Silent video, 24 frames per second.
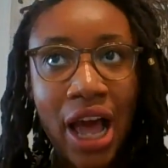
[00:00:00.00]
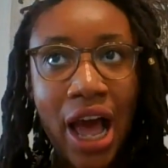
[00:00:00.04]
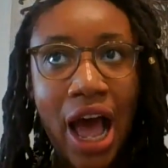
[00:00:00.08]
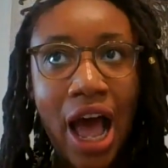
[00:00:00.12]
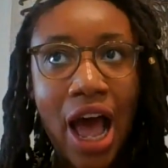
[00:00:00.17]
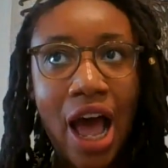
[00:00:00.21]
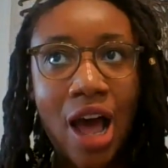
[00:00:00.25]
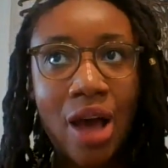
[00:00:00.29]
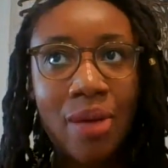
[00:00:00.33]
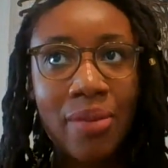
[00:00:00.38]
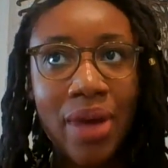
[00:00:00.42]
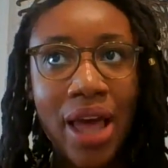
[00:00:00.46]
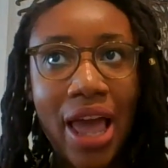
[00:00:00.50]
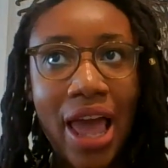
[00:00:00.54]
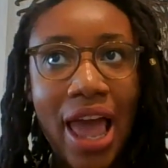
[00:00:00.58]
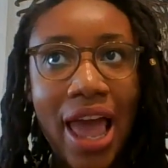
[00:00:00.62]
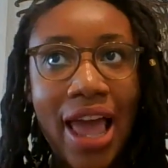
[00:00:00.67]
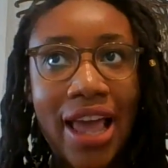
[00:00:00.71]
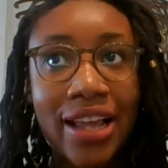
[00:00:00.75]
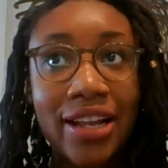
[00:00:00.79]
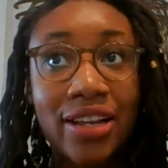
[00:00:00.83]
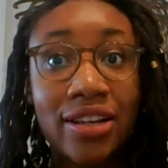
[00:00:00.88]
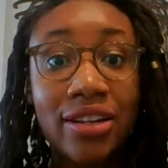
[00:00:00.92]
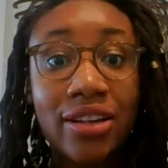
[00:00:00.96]

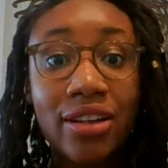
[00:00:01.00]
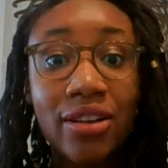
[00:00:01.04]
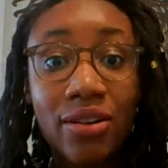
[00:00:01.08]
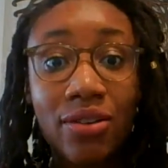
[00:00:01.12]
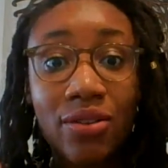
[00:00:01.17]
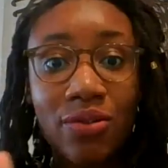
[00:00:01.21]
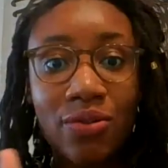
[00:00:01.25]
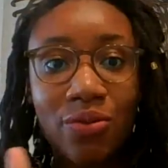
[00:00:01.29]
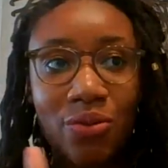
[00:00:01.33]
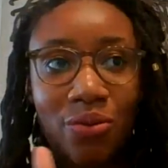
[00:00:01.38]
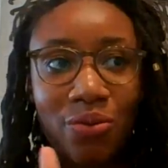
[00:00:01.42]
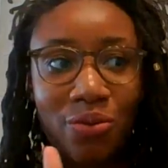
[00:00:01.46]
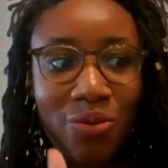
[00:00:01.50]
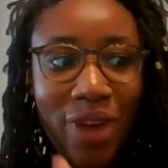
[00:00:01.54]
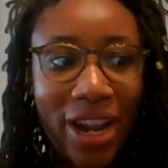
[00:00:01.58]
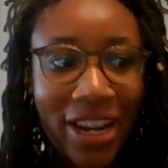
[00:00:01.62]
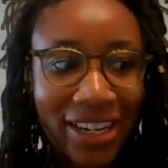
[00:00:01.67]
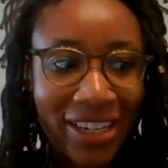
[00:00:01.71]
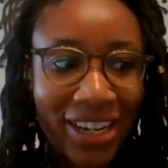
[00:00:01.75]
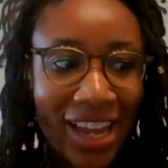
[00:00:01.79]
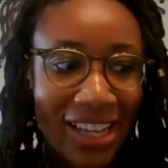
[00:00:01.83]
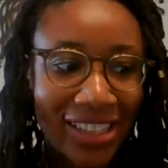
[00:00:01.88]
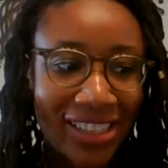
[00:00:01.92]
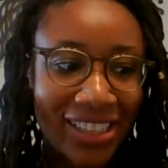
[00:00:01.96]
And
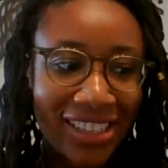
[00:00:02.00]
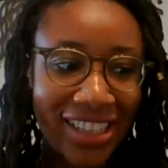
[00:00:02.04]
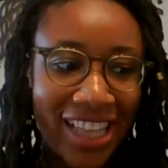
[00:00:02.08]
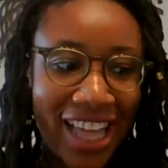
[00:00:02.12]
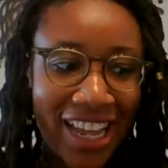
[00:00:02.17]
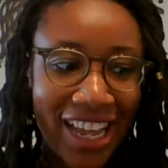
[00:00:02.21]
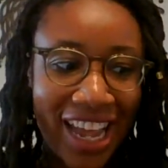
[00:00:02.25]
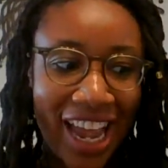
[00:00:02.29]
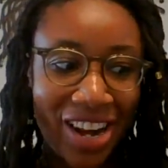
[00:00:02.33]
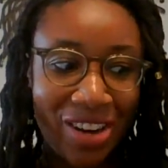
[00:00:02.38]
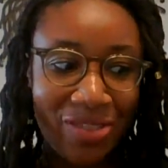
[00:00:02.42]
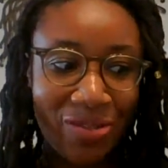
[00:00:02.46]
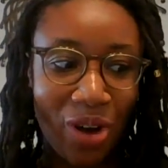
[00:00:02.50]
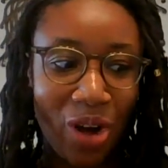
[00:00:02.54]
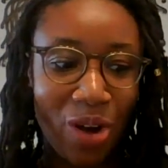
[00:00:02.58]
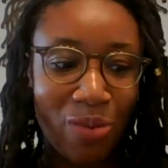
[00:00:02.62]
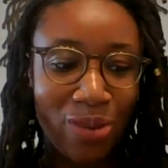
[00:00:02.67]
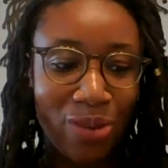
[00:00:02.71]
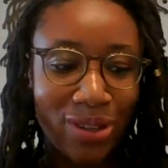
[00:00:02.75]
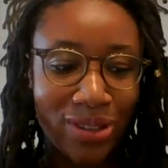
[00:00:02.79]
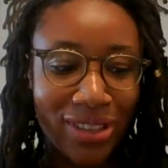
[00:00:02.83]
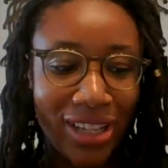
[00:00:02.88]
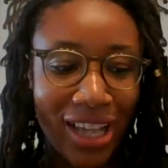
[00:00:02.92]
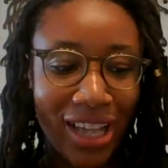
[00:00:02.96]
recognizing that kind of
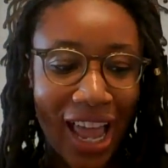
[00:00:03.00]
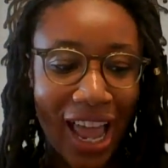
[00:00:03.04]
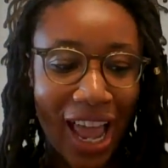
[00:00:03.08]
almost